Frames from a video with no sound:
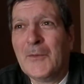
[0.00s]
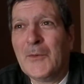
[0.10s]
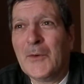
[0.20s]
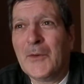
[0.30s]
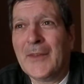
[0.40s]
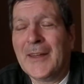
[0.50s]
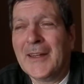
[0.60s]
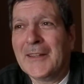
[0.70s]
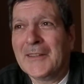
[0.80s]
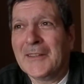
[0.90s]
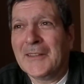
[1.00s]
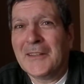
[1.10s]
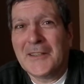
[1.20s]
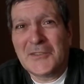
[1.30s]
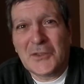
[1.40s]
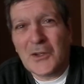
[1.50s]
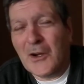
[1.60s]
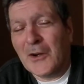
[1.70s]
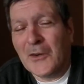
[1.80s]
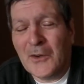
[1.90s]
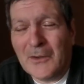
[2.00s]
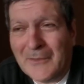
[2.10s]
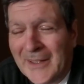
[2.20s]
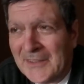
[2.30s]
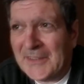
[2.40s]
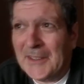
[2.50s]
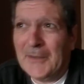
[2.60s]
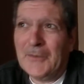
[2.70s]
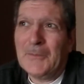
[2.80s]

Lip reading: for that nicer car and all of that stuff